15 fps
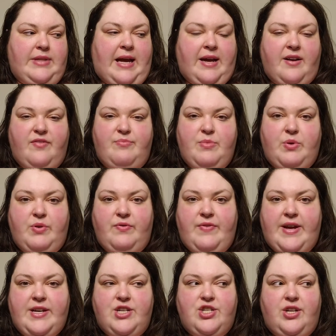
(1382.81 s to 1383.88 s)
lack of
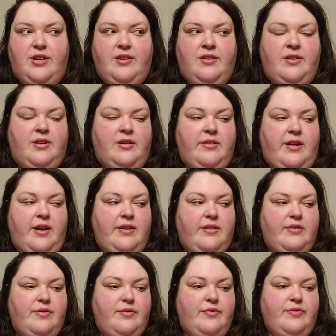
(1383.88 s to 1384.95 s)
motivation, a lot
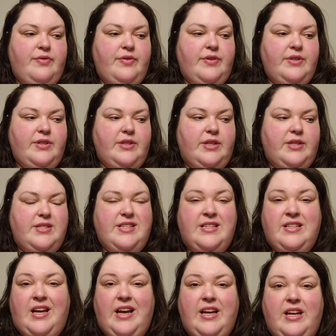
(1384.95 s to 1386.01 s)
of uh,
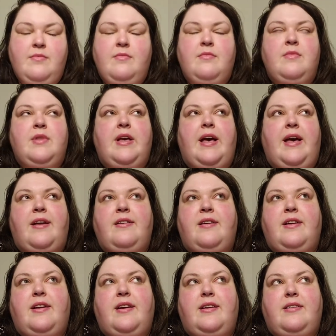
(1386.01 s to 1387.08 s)
denial. And
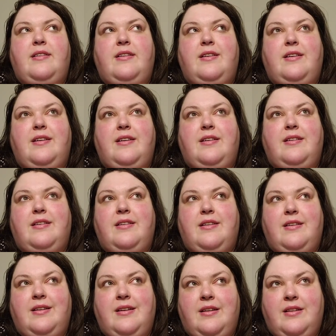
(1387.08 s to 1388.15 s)
it,
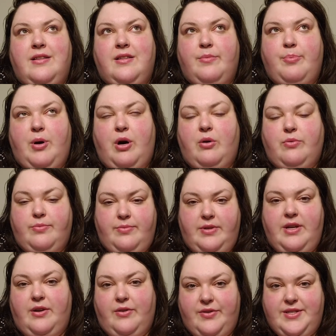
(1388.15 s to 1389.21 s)
the post,
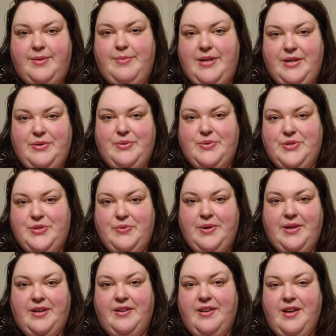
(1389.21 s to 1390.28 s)
you know, somebody who's
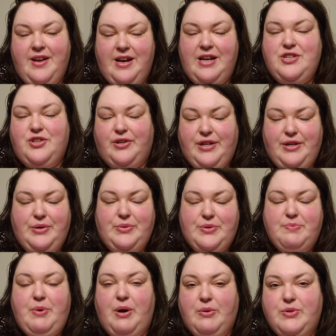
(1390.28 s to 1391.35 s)
doing a, a journey who's
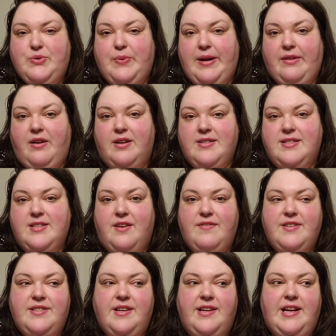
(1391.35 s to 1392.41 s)
post weight loss is
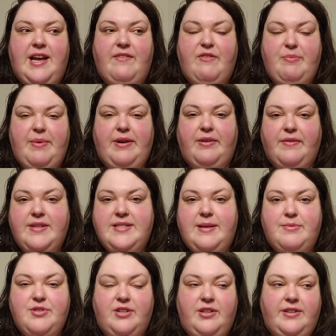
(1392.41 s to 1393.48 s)
obviously going to have a better
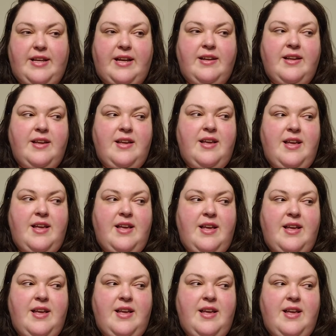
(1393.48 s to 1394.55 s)
reception on that. Do
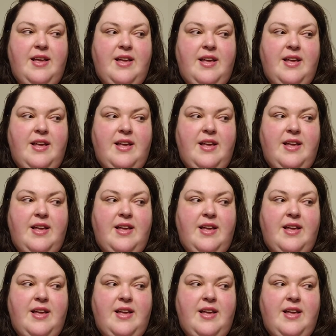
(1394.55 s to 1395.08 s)
you not find